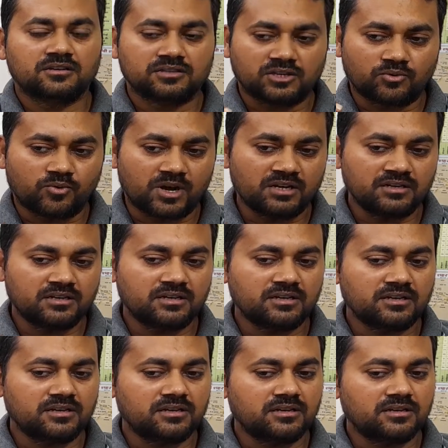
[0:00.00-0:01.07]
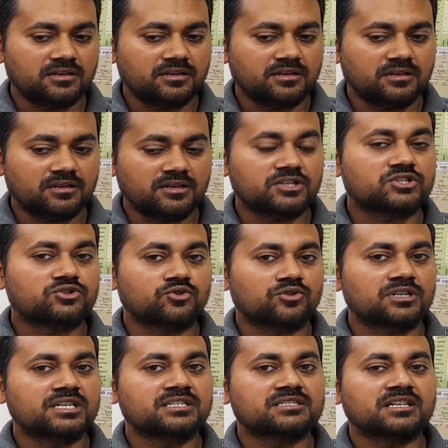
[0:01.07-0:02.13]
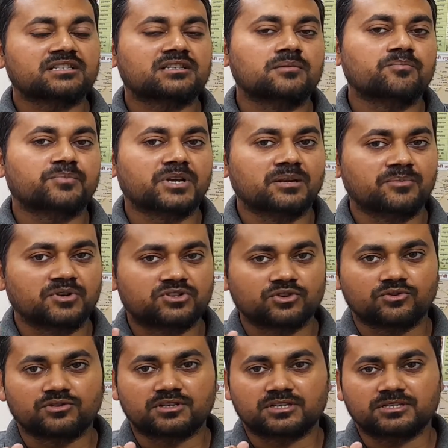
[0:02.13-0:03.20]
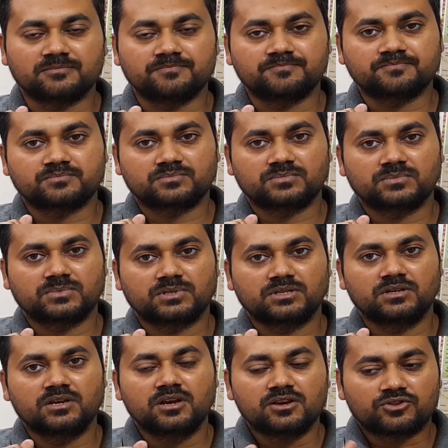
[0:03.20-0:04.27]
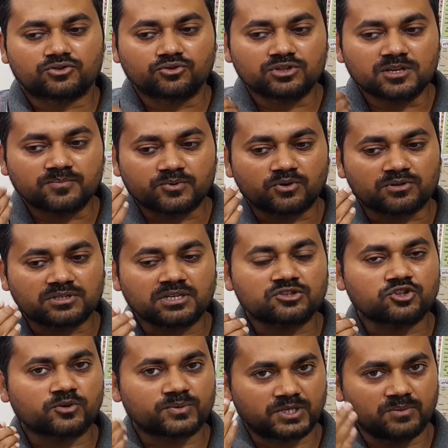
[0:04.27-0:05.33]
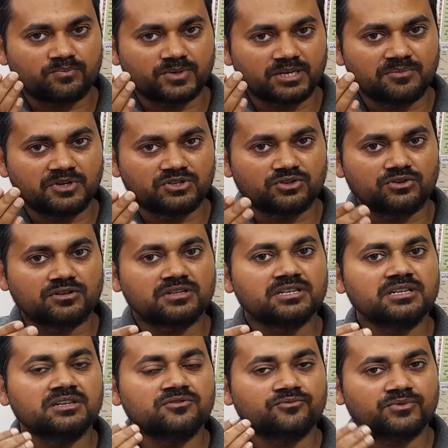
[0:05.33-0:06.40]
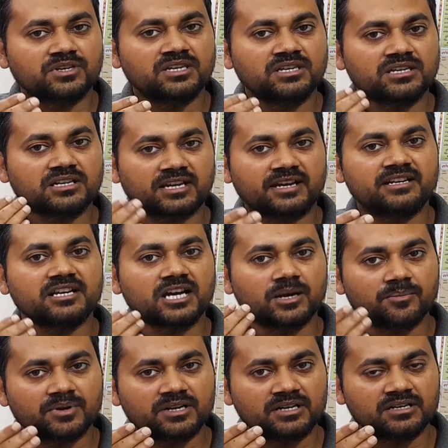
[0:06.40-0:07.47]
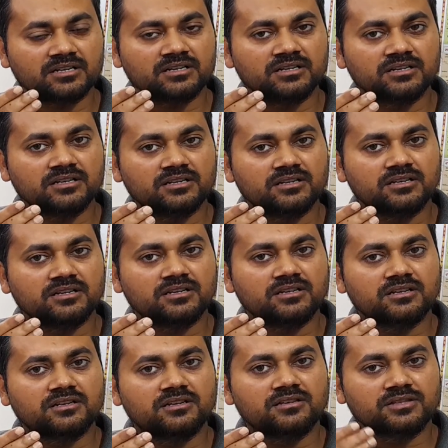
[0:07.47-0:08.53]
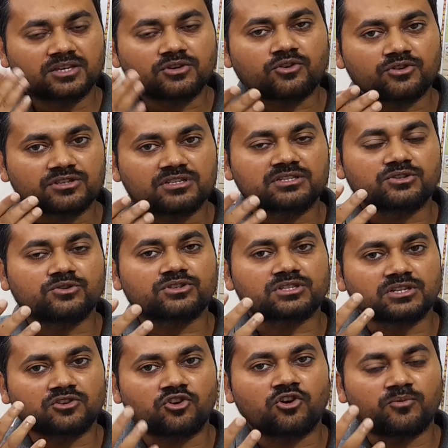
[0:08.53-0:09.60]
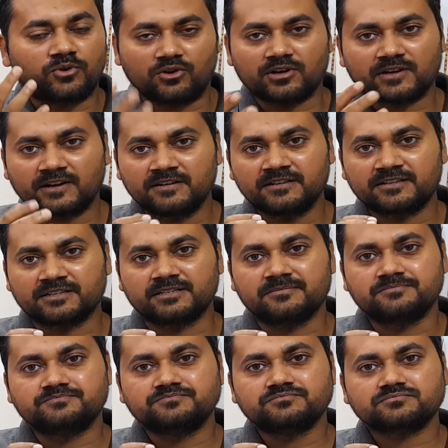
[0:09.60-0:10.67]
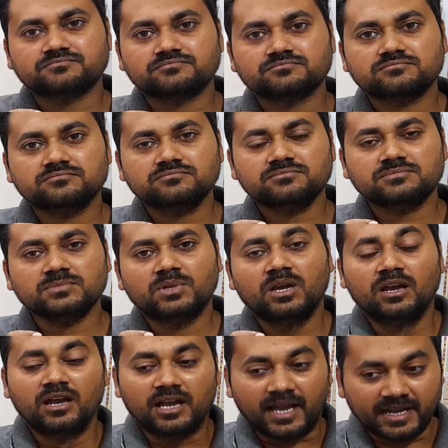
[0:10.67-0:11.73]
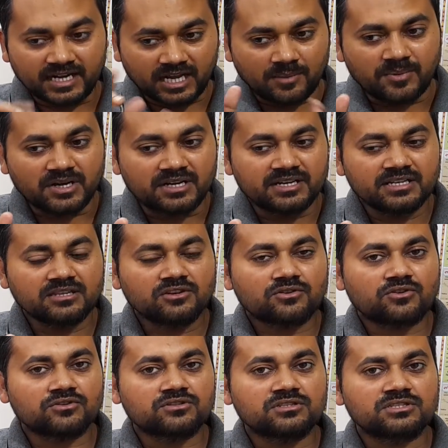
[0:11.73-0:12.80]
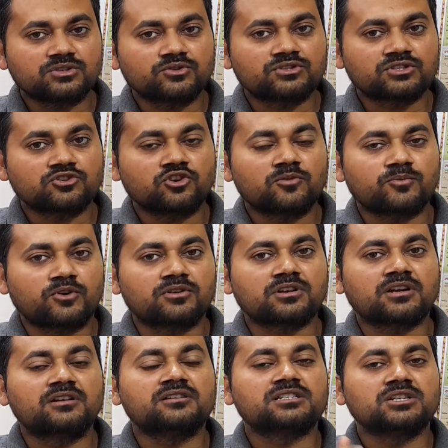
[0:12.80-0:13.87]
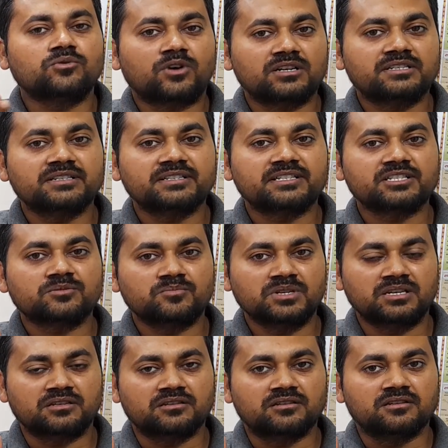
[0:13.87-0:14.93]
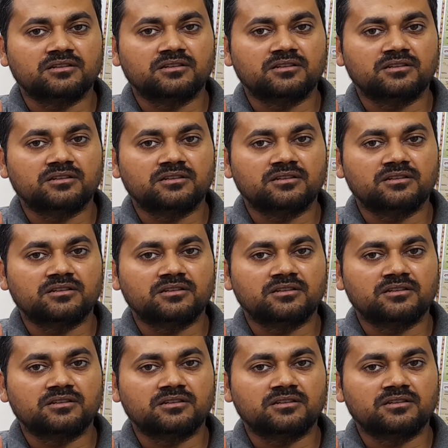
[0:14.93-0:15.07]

The one is known as the simple majority. Through the process of simple majority, we can amend the constitution of our country. And amending the constitution of our country, what does it mean?